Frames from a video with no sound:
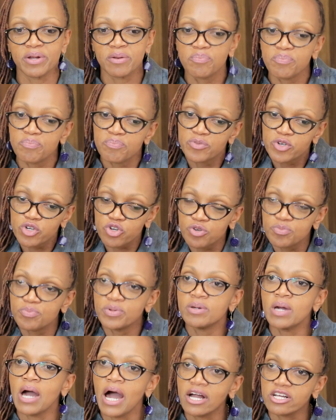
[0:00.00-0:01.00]
but should
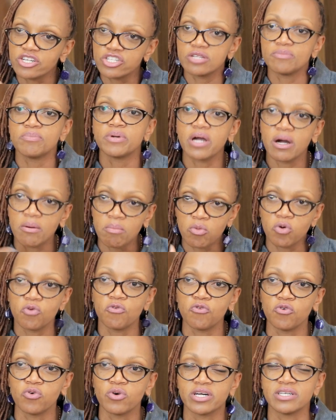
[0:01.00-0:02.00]
be actually become more
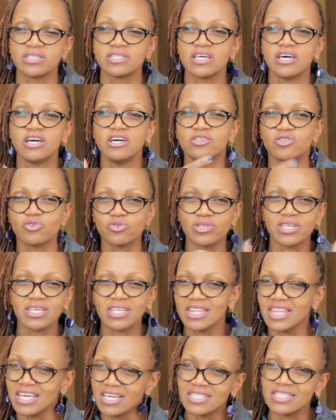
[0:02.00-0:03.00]
focused. So those are
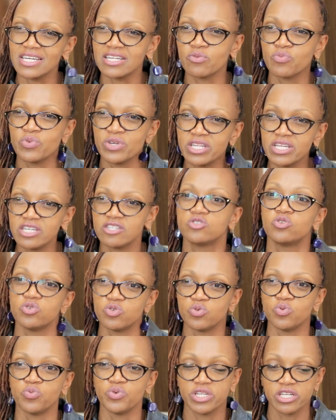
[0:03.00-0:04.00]
the things that we need to
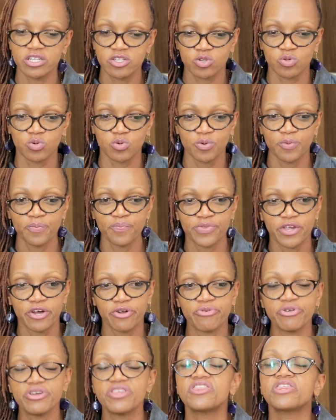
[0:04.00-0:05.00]
do. We need to
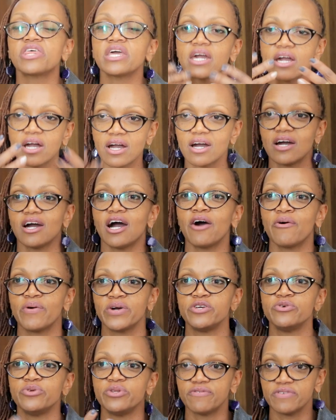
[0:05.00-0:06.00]
rethink our
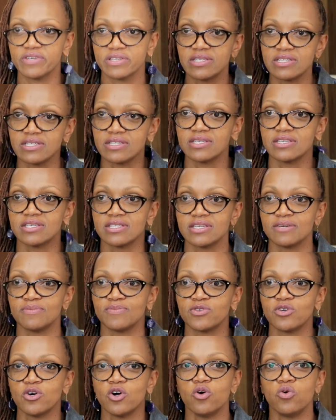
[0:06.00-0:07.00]
university
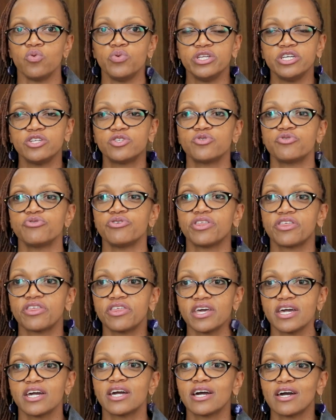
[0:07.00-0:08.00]
systems. We need to
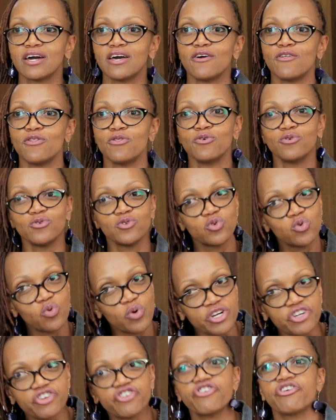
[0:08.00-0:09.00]
rethink those who
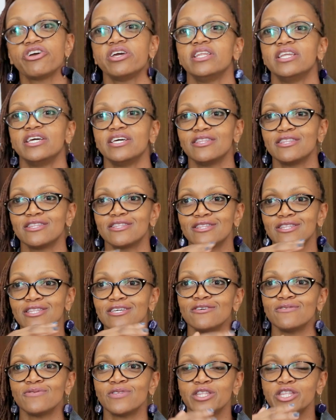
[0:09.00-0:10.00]
are training
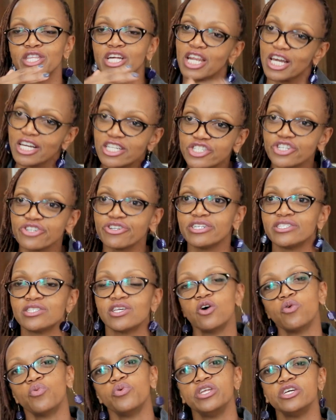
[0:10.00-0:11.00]
the
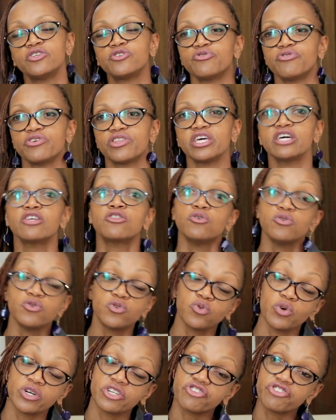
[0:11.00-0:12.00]
lecturers. We need to rethink those
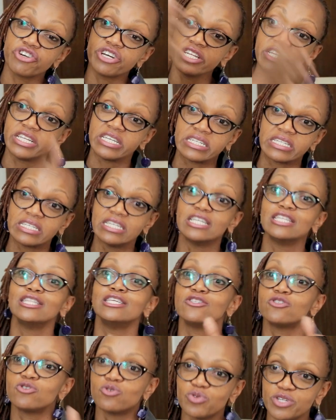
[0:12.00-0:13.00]
who are training the
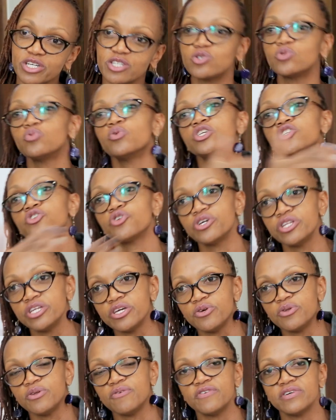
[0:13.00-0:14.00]
students who are
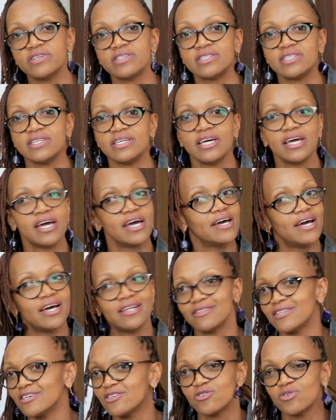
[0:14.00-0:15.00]
joining university.
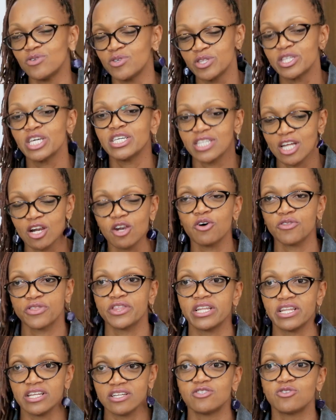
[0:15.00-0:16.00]
And there's a lot
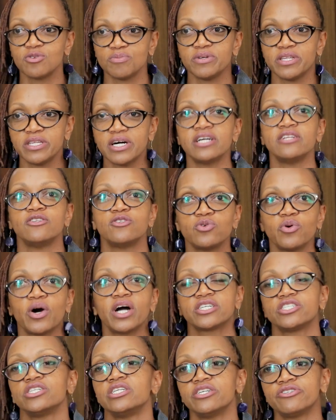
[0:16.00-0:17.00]
that needs to be done to
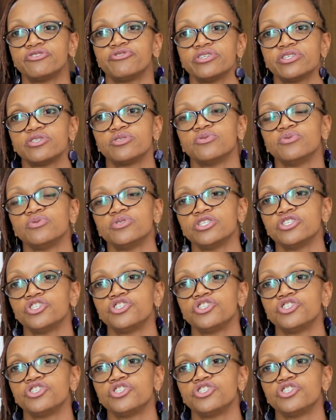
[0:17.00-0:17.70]
actually address those